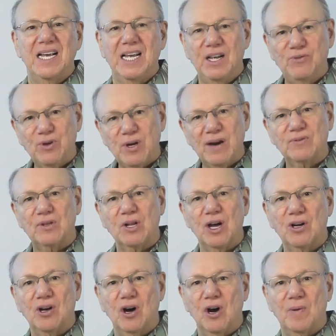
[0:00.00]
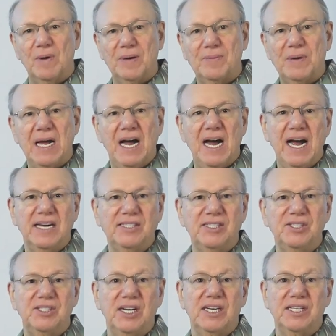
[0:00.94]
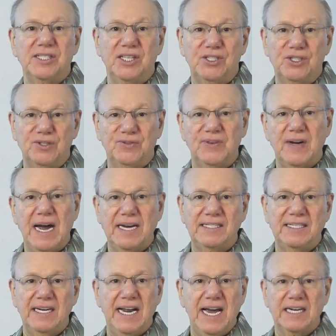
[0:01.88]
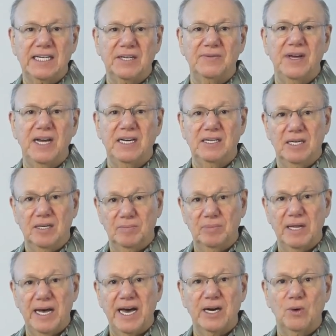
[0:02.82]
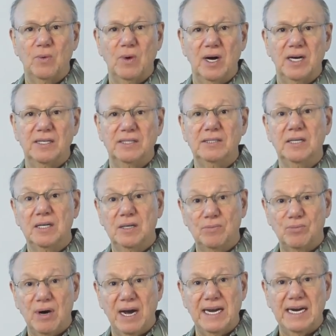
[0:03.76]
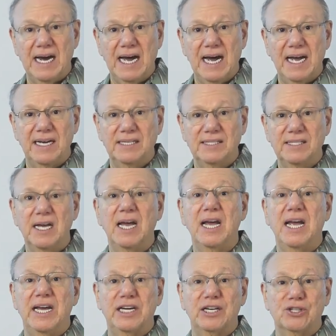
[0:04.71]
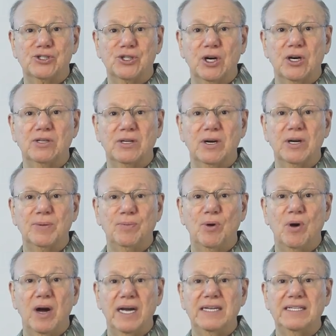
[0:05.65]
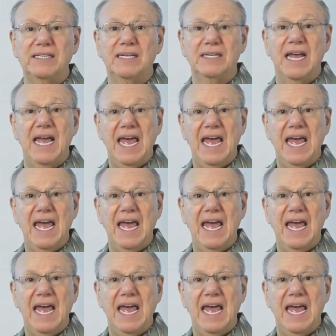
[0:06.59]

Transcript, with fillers: If you have glaucoma, I suggest that you find and activate Bladder1, Bright Eyes, an extraordinary point,